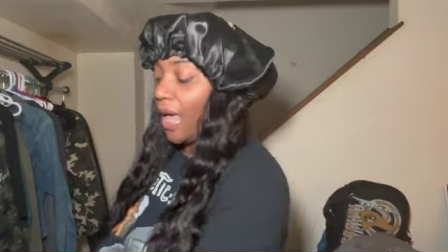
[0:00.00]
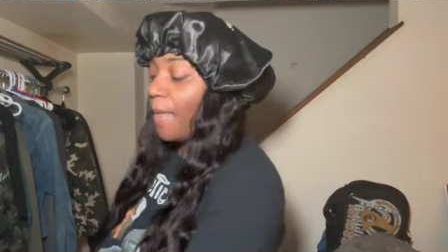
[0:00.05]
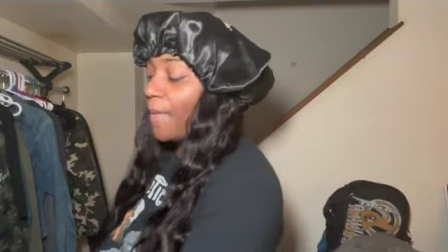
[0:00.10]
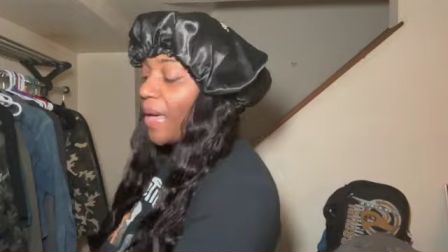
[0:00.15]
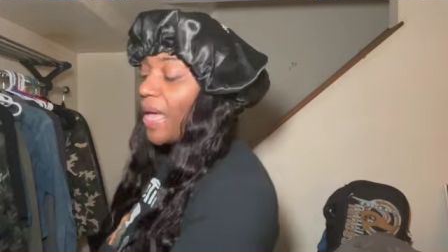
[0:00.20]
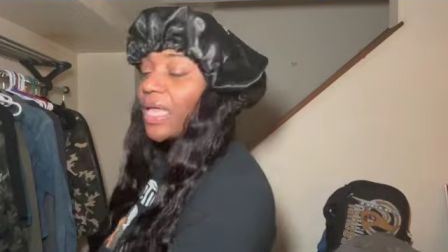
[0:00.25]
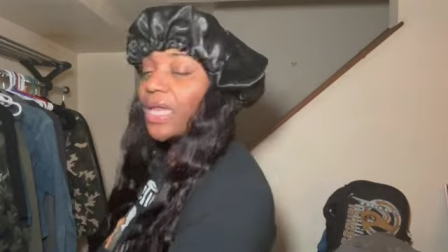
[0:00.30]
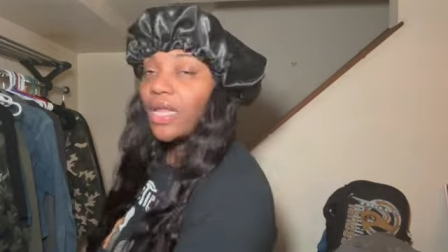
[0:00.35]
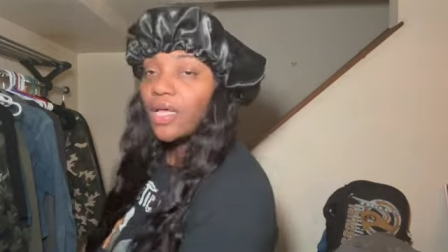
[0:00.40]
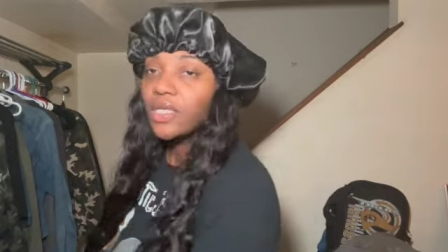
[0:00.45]

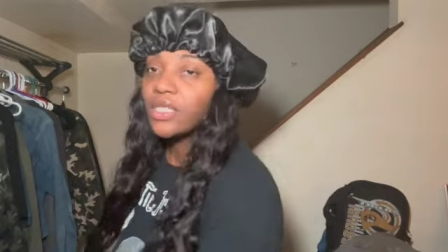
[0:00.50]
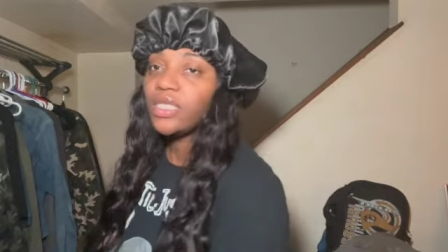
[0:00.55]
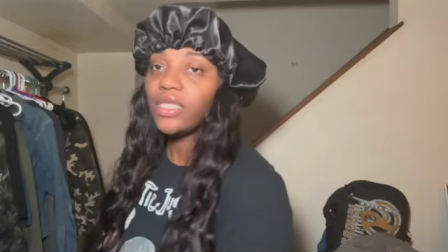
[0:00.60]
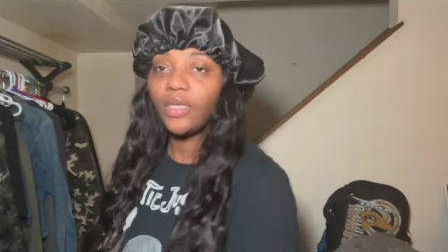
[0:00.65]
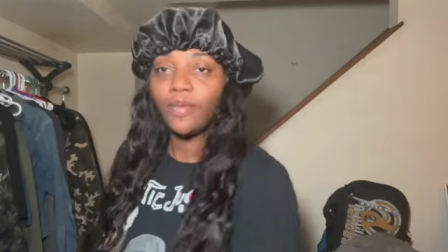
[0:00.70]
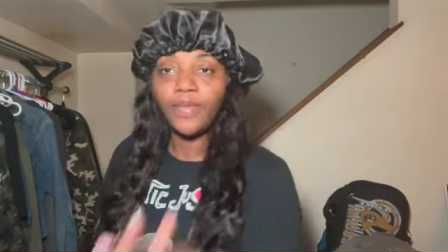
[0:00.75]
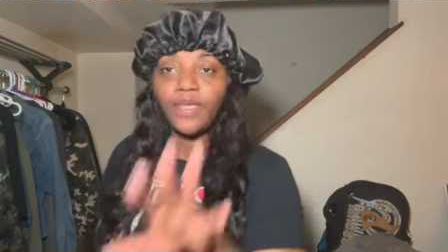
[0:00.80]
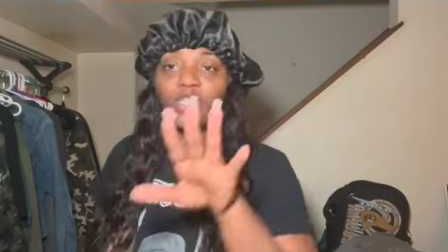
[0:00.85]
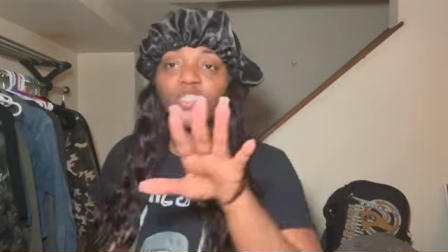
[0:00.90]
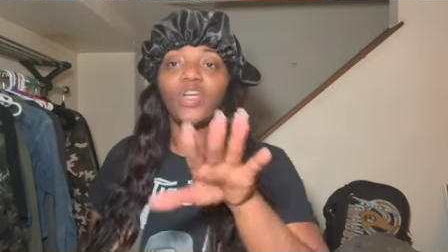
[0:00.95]
my clothes
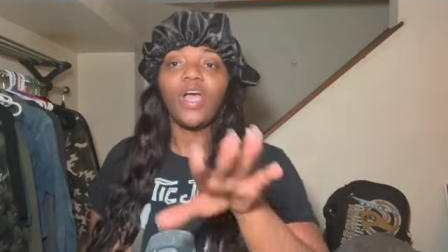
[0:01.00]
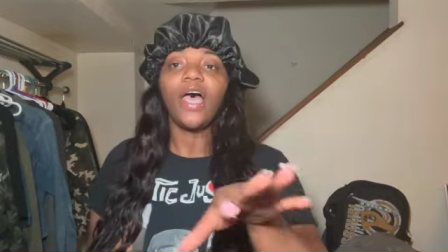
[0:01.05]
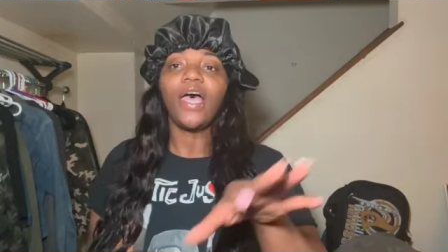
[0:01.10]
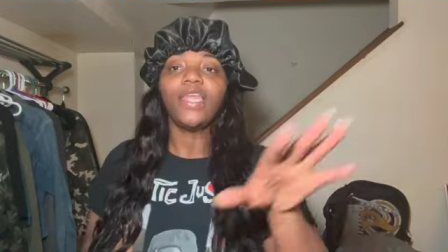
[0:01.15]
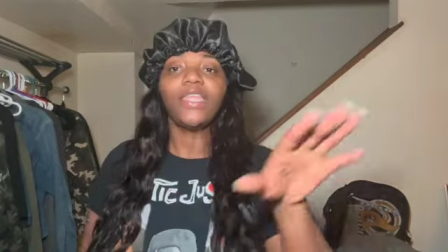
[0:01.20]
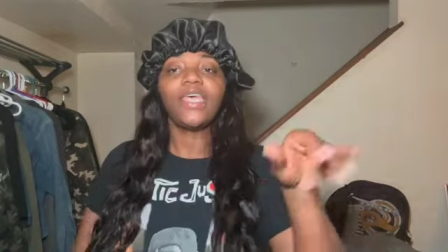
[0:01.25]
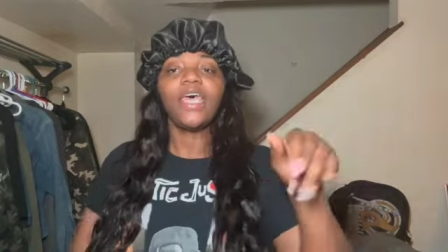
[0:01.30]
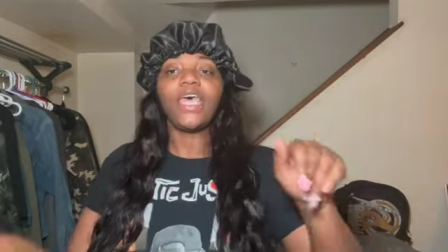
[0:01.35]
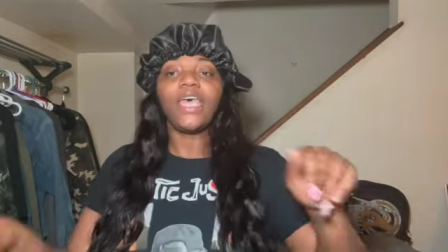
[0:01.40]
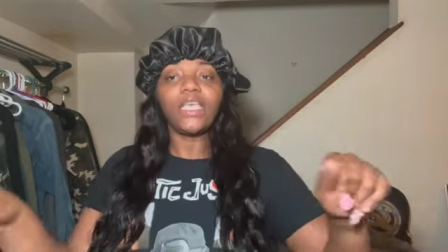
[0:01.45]
to be dry.
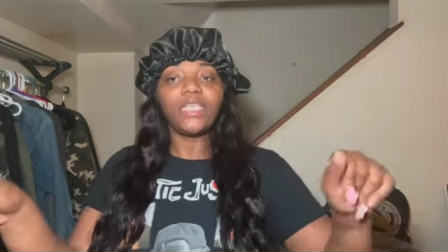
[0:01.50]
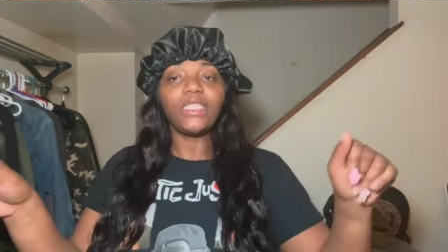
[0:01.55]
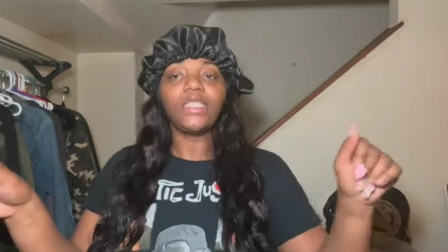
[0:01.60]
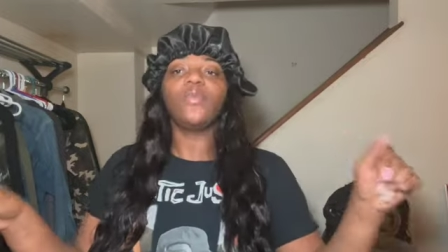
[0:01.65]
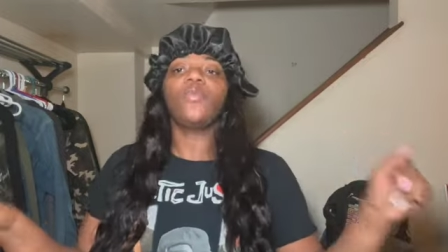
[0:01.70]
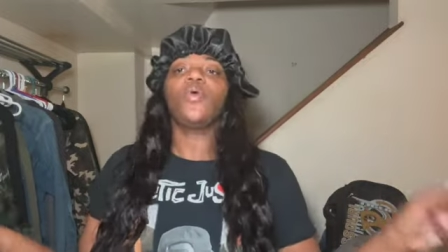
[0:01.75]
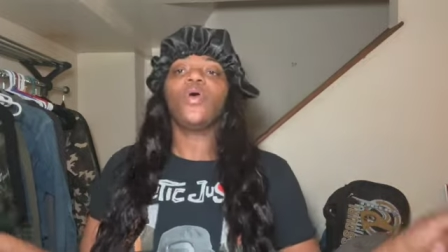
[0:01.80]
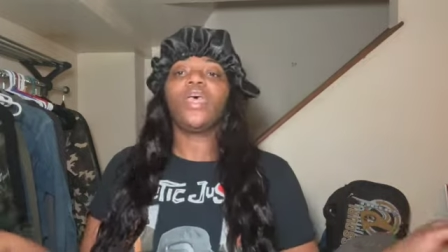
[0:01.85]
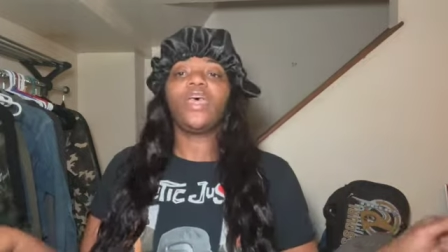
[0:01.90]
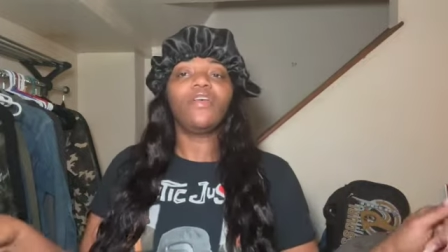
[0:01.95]
That is the
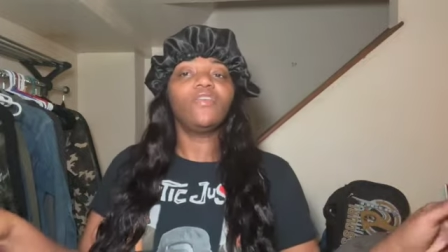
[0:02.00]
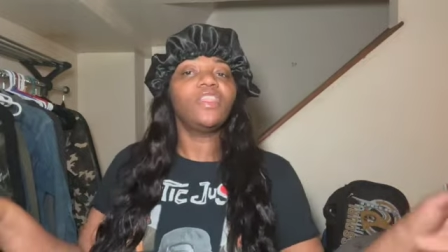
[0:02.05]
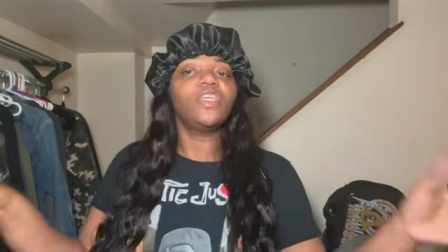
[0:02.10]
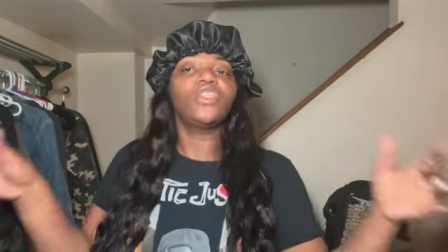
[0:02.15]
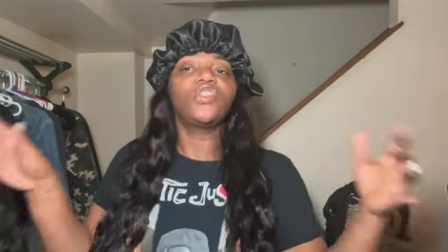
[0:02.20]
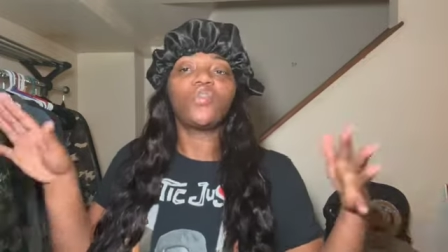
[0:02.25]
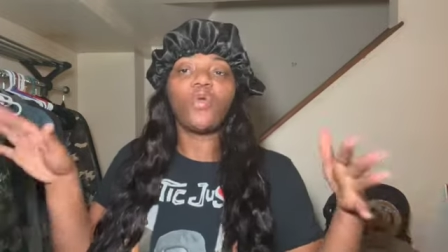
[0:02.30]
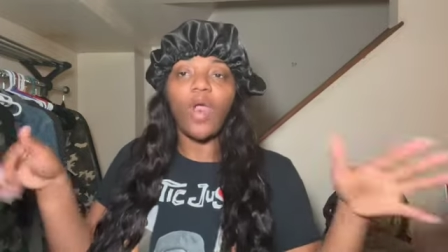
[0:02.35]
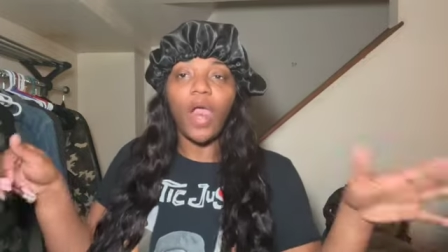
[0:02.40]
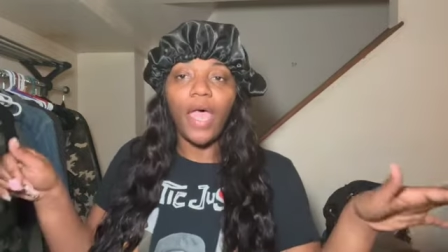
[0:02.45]
point of the
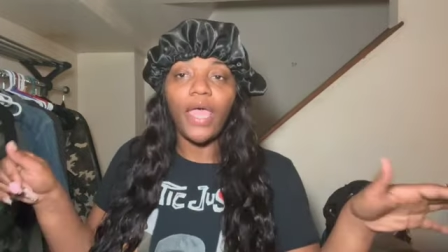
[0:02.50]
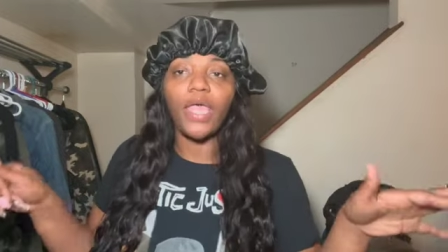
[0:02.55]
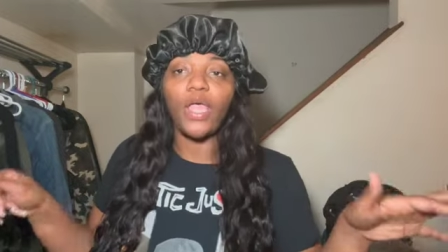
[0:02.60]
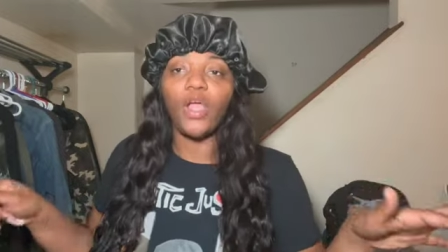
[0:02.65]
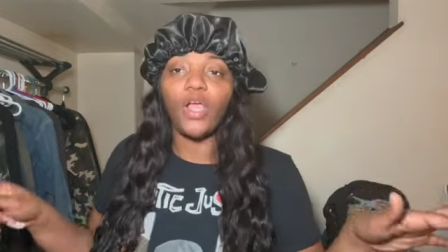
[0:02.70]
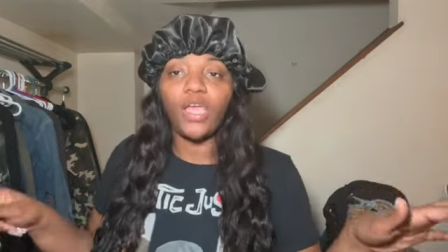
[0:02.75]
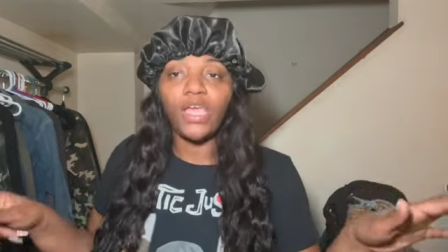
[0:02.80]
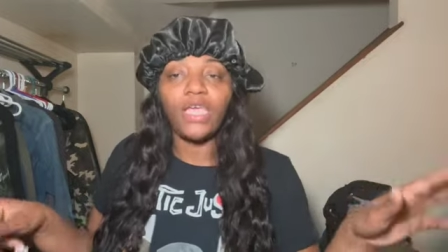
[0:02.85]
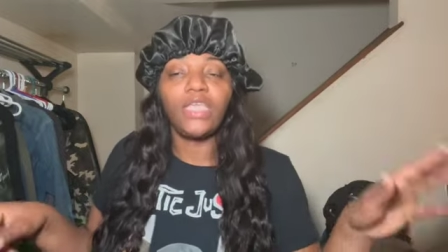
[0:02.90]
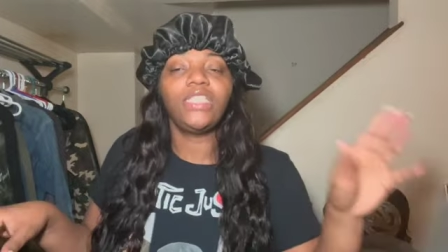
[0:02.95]

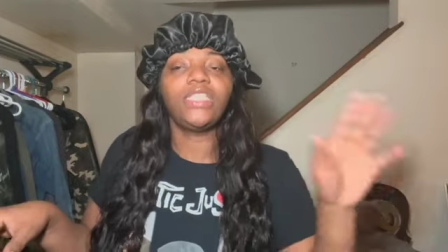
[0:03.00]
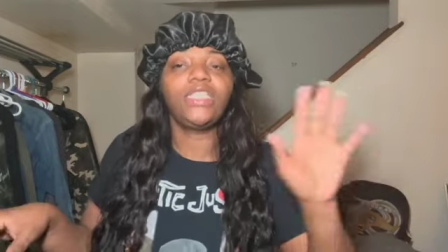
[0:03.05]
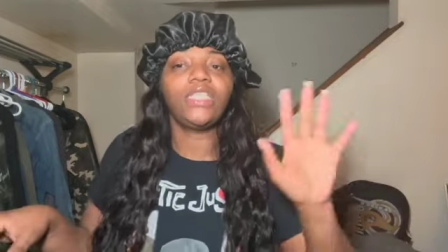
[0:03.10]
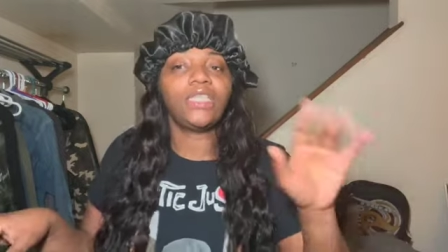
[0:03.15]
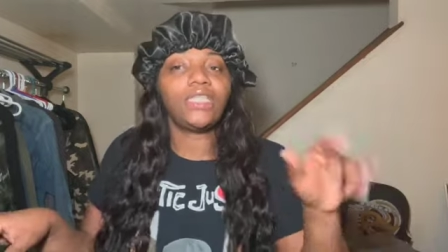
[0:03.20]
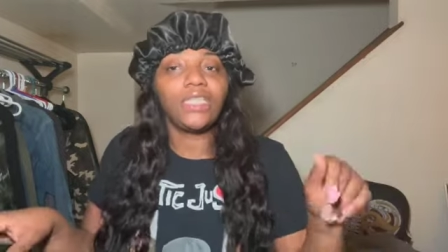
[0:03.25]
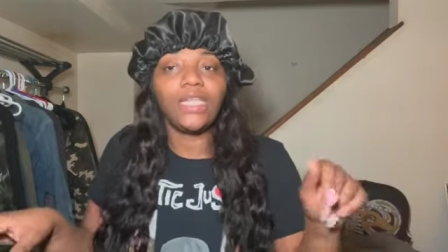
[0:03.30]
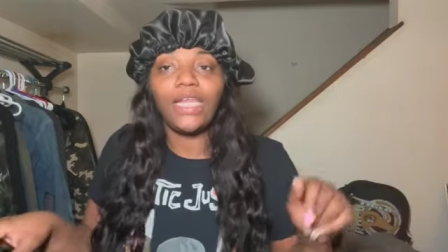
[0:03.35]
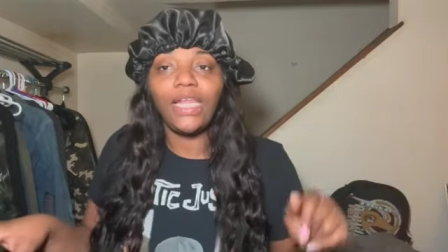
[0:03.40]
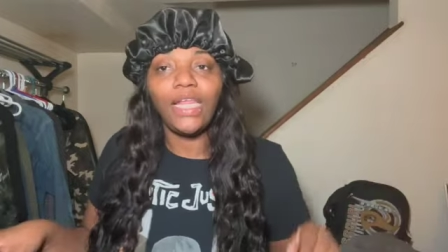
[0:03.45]
dryer. It's
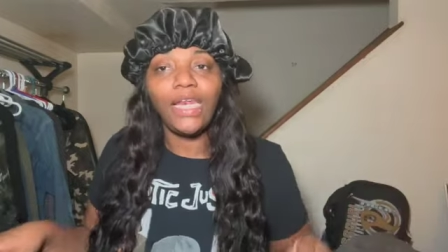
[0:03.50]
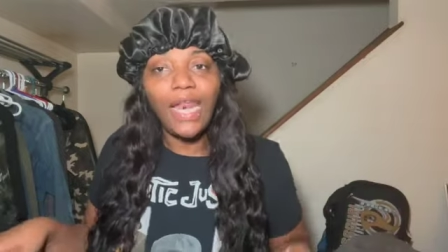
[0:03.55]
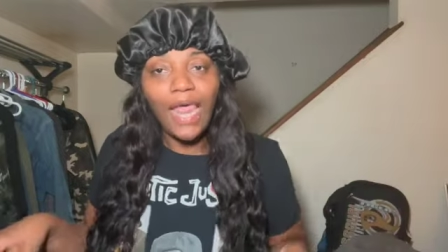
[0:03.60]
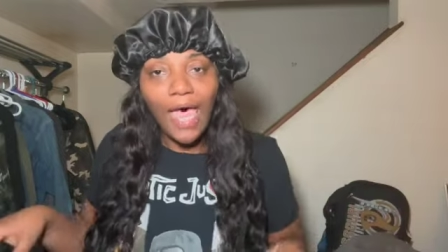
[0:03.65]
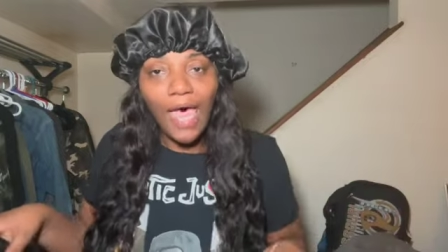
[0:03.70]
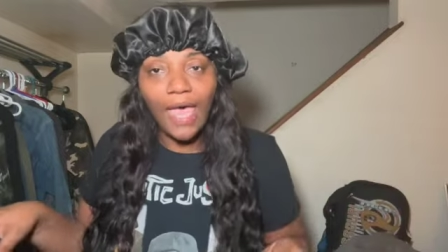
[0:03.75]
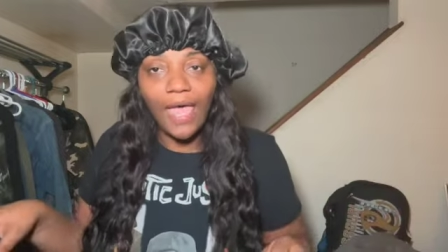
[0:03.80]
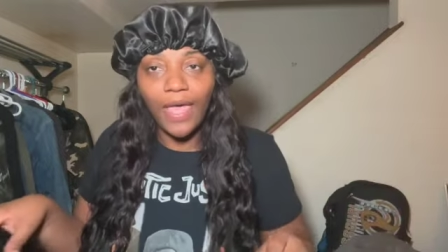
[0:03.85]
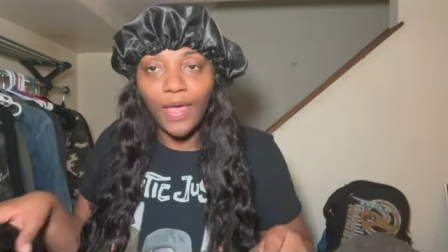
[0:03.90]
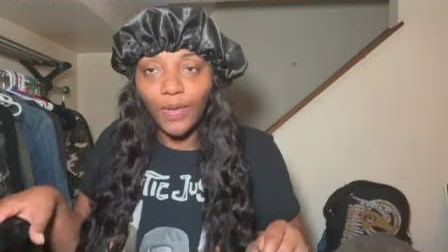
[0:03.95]
just a little
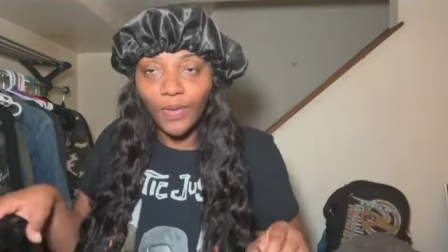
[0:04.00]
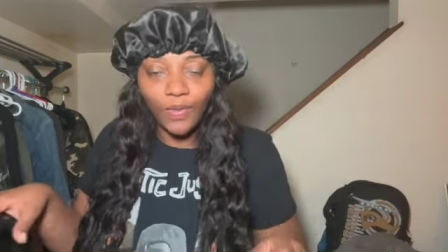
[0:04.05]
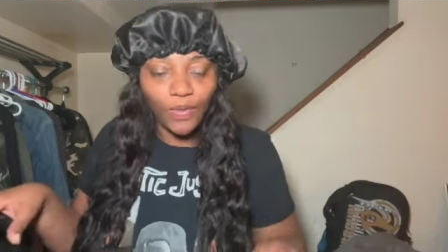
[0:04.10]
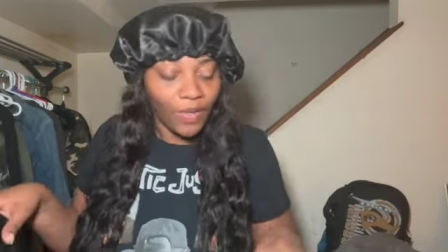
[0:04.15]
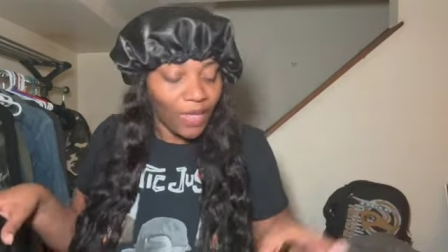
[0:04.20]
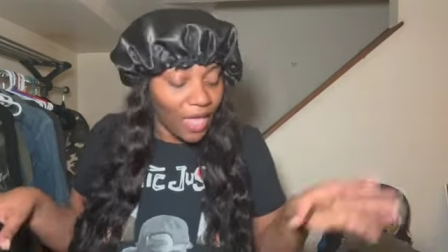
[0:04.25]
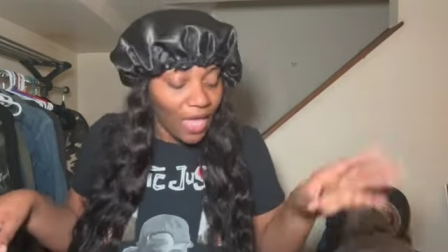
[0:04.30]
layo.